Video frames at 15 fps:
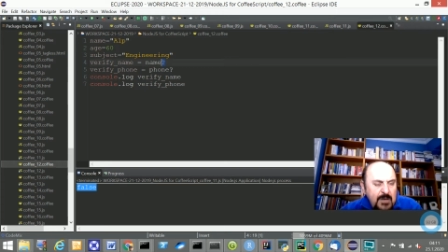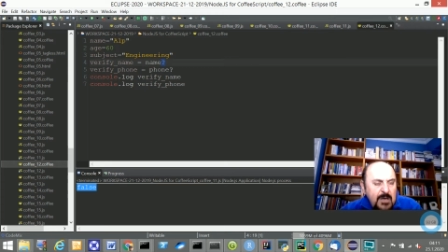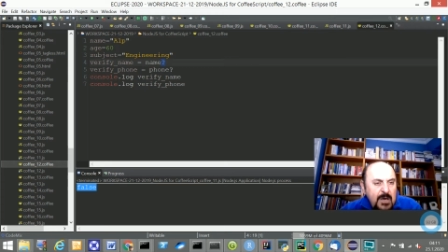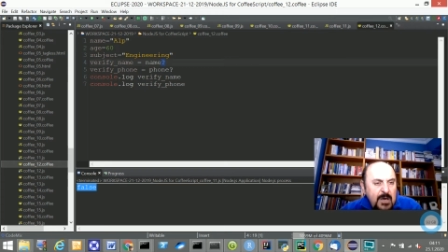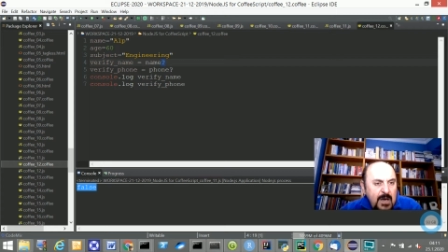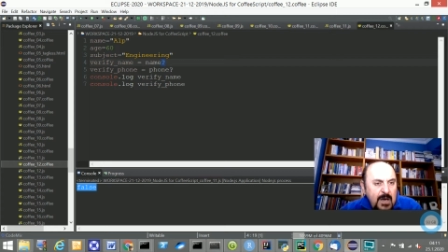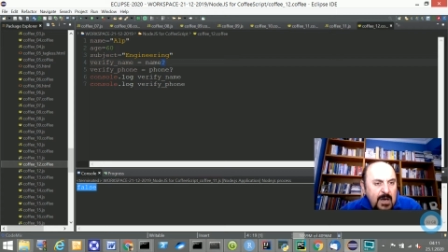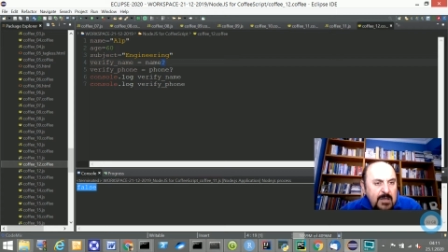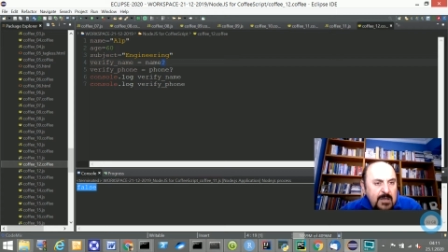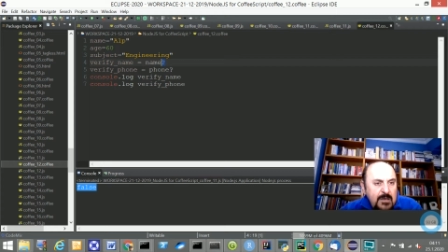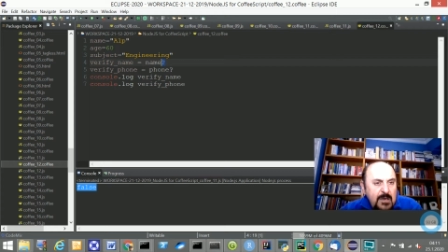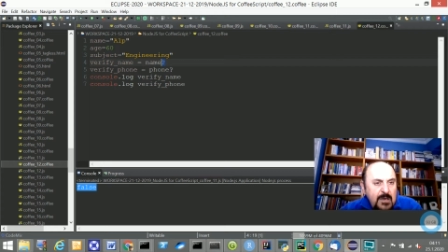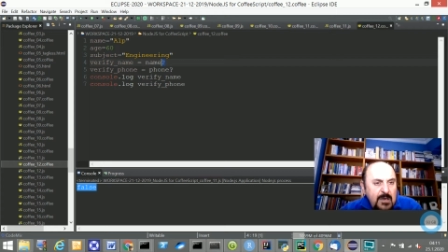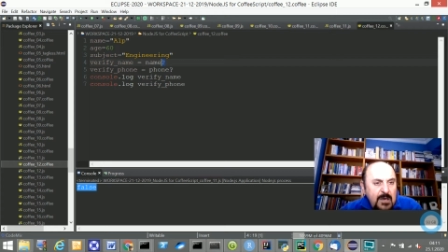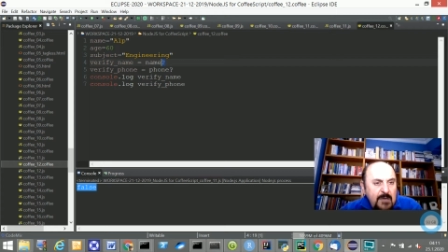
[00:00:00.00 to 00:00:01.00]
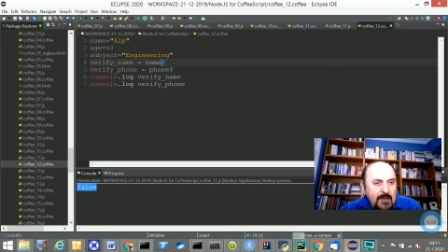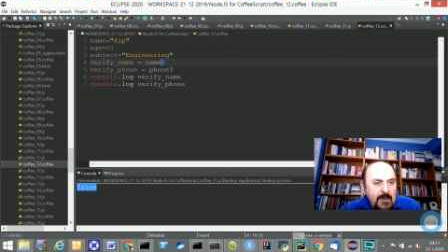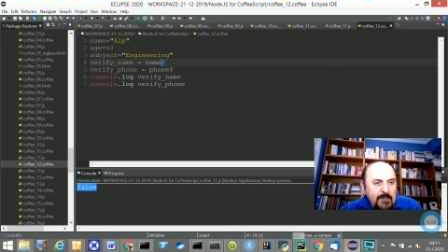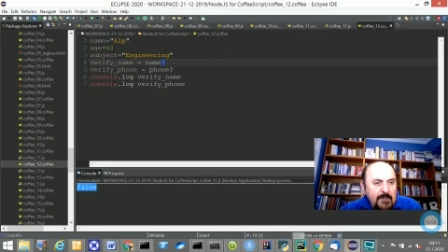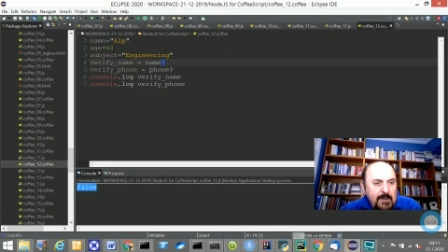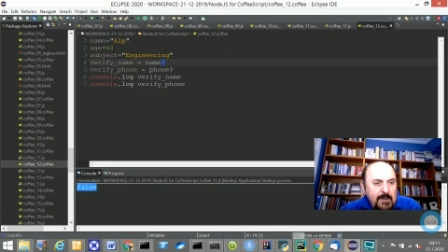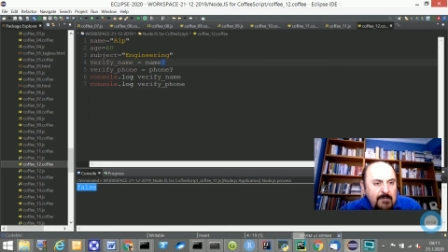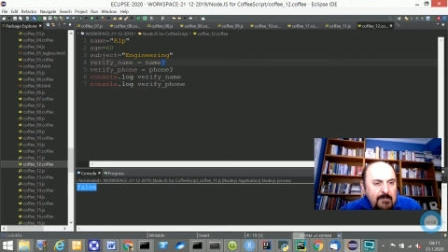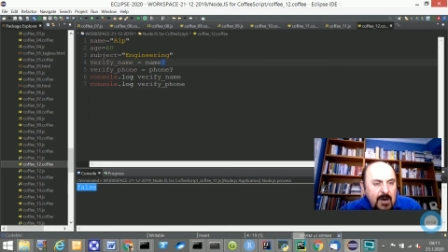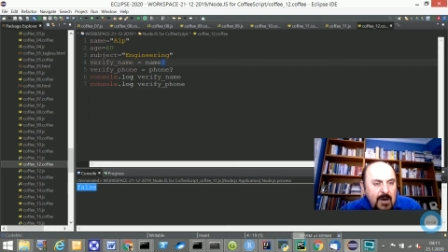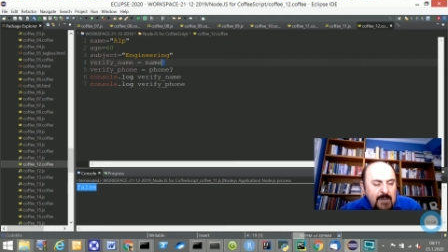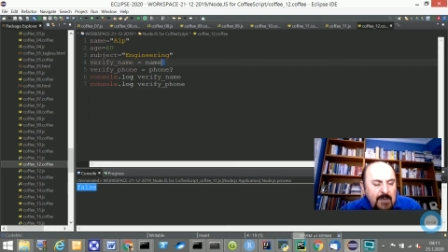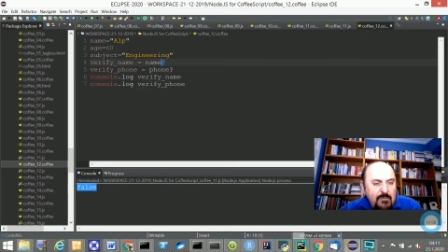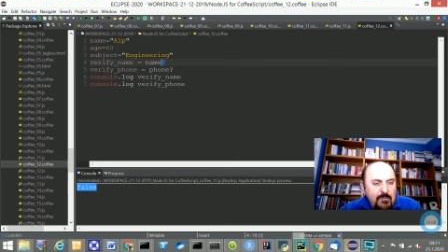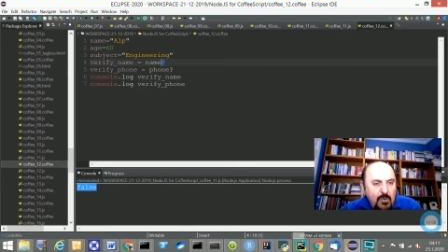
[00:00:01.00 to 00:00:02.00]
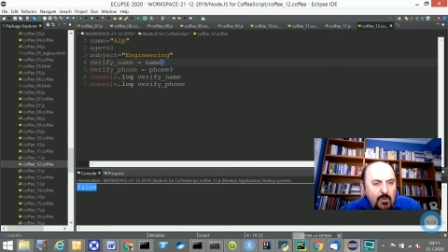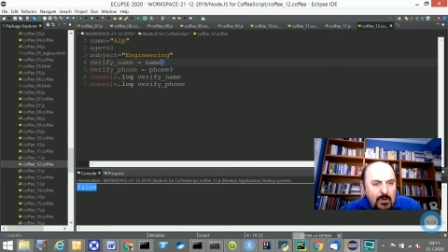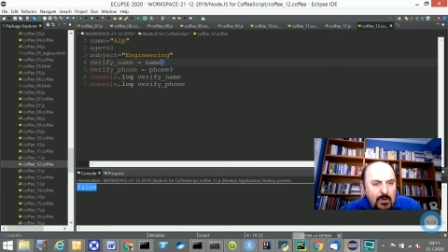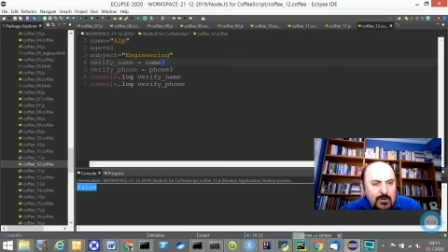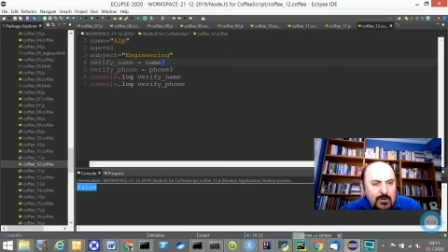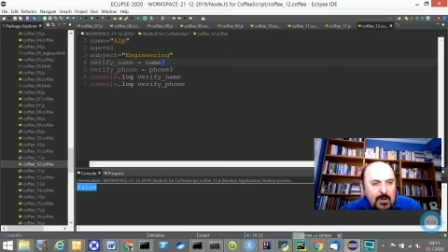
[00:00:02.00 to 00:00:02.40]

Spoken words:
and verify phone